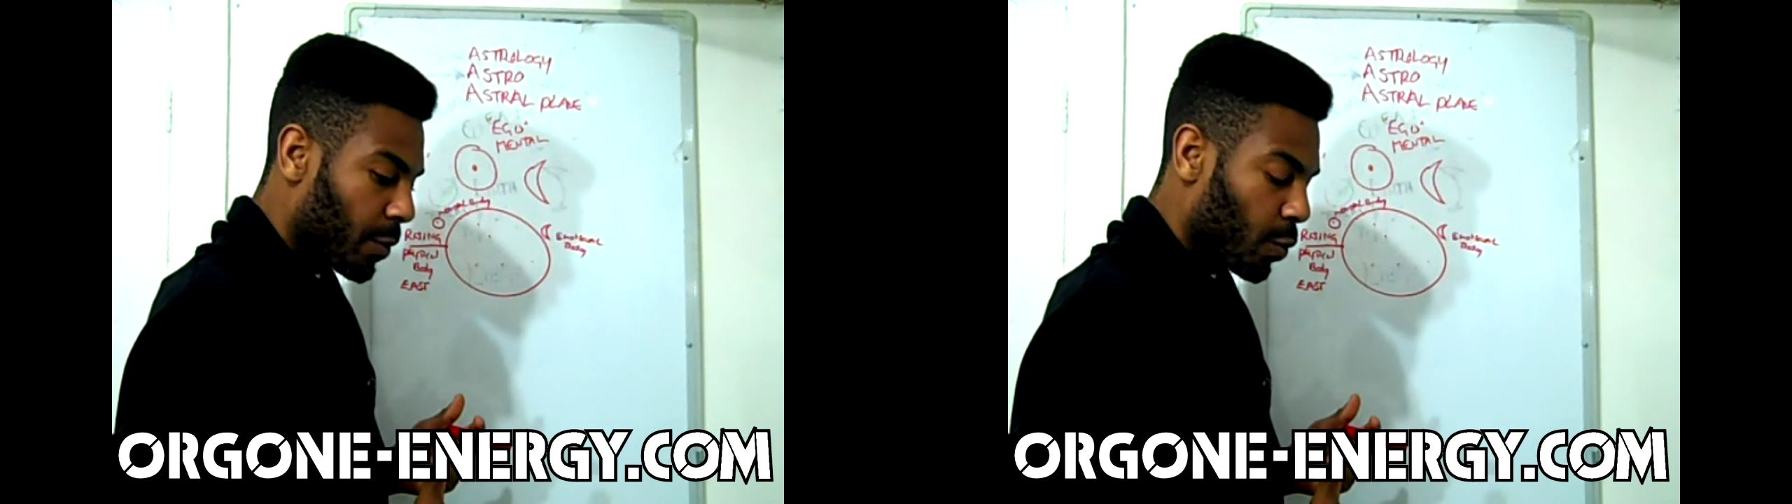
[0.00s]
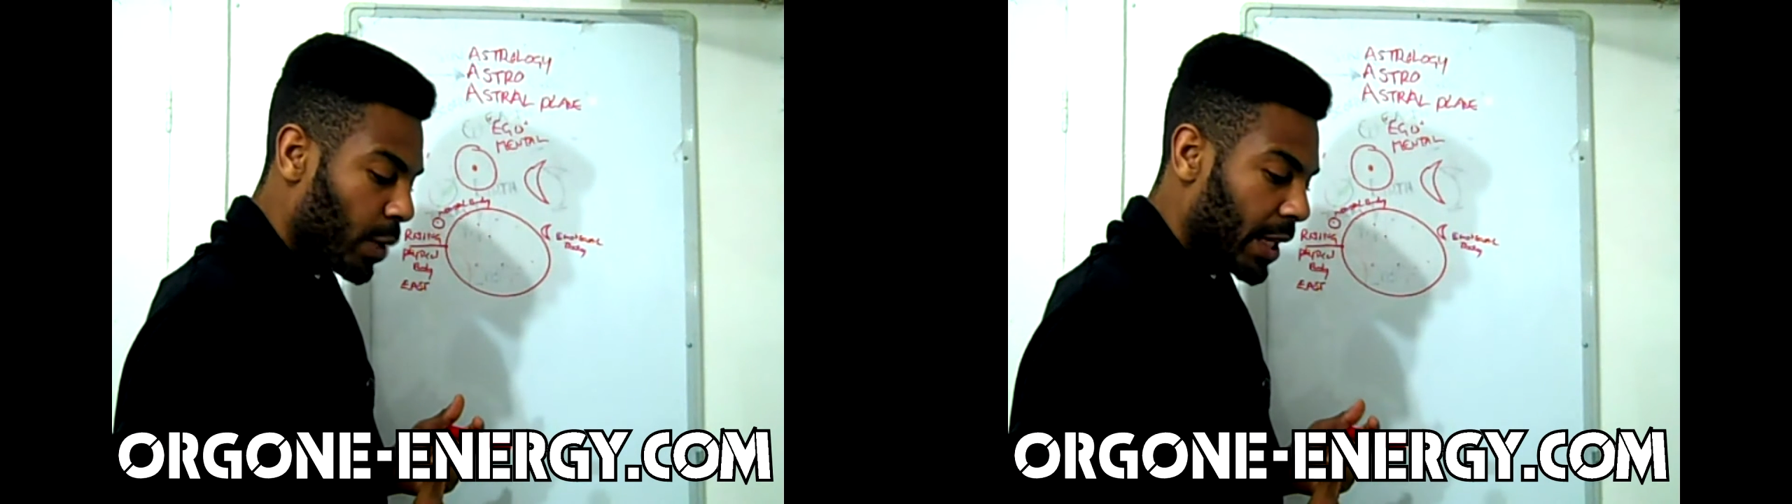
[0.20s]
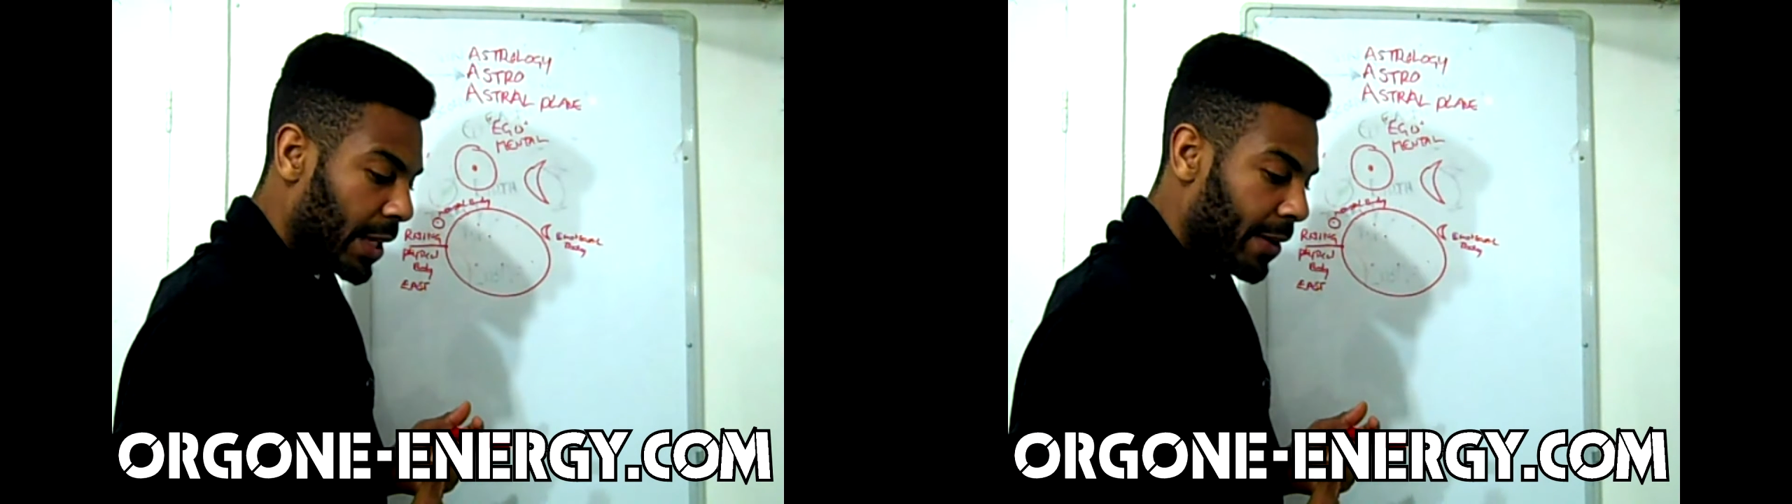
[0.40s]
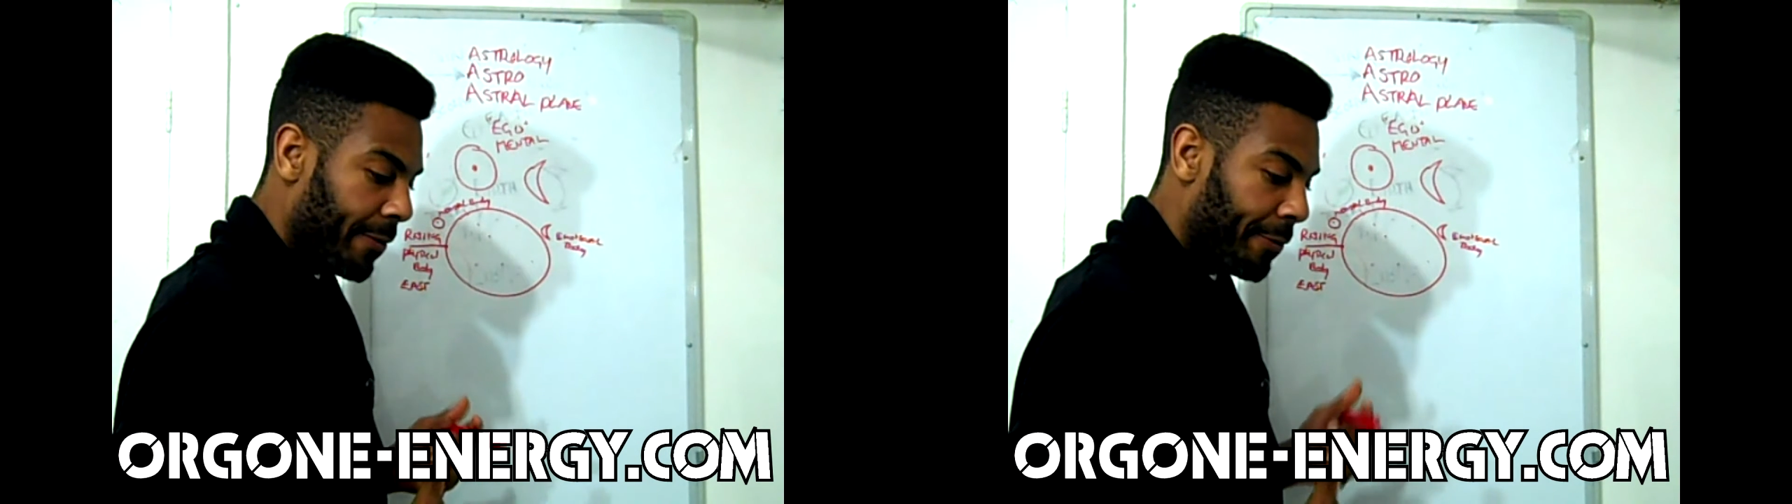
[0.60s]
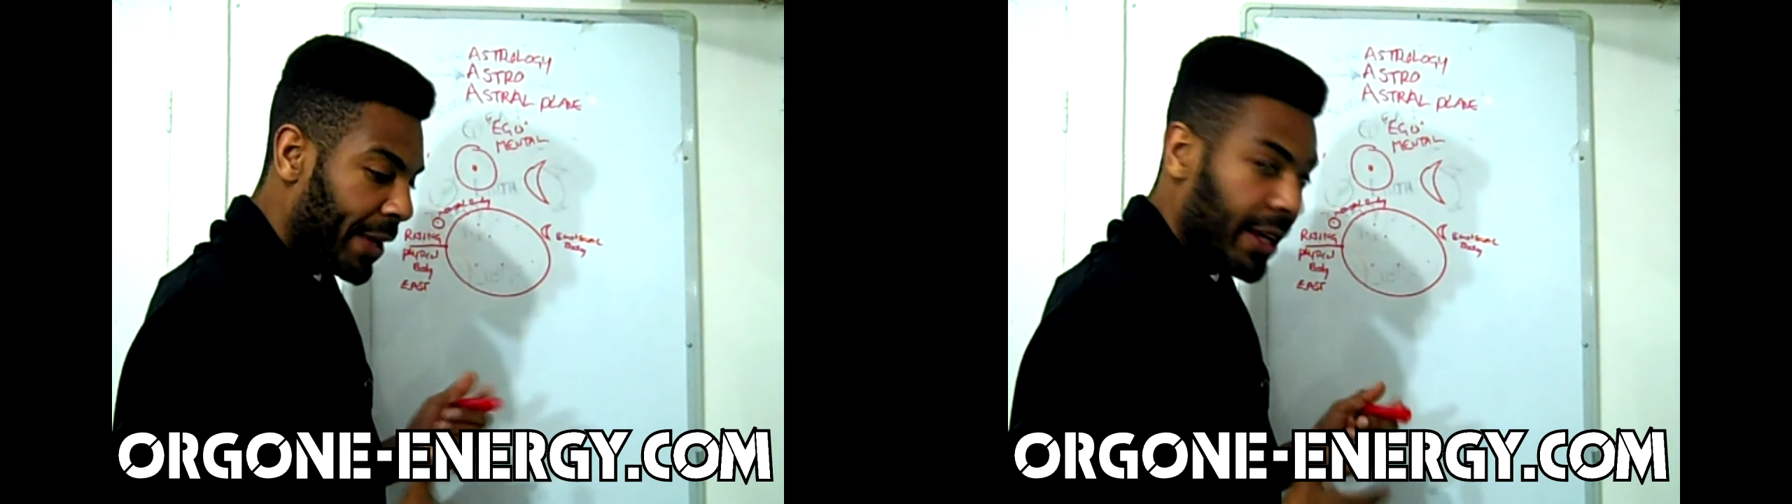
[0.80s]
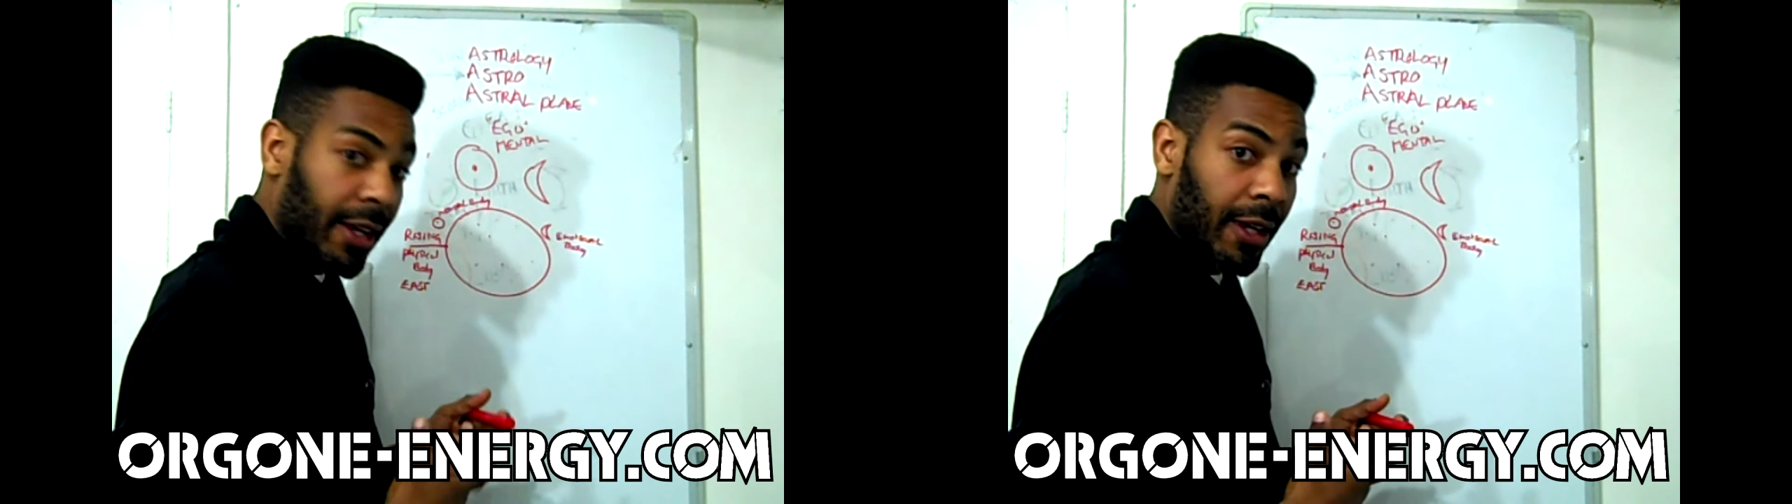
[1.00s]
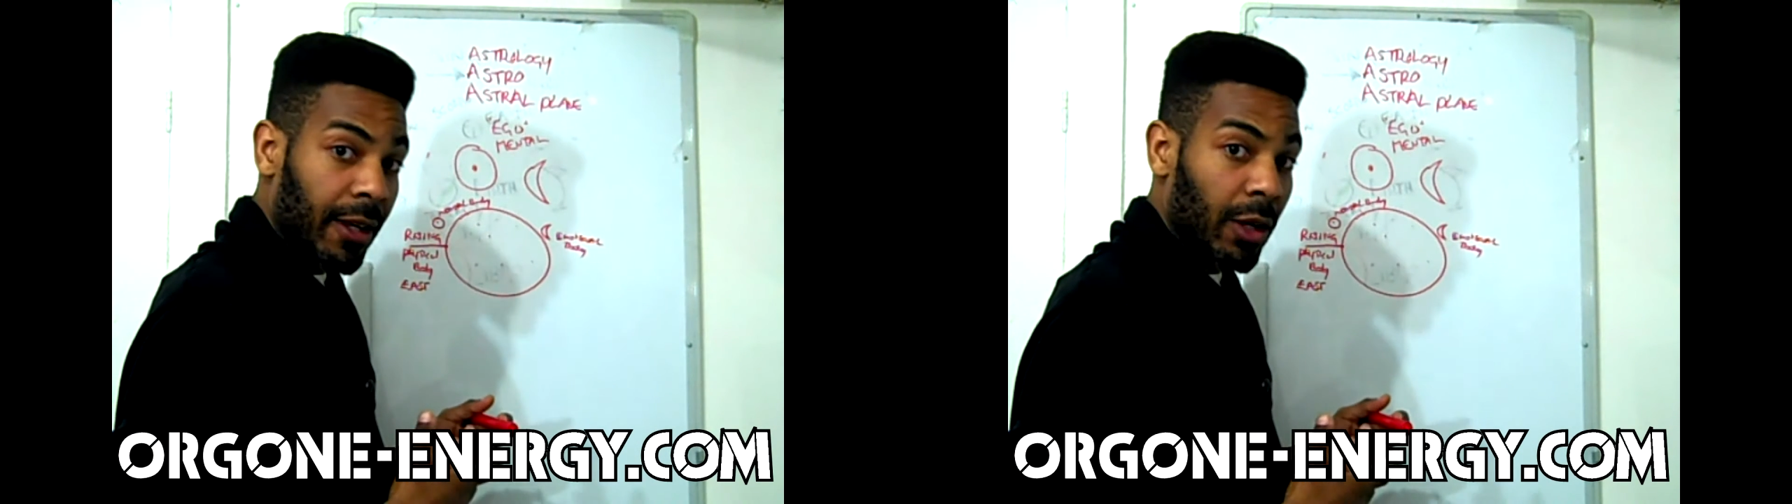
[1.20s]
we think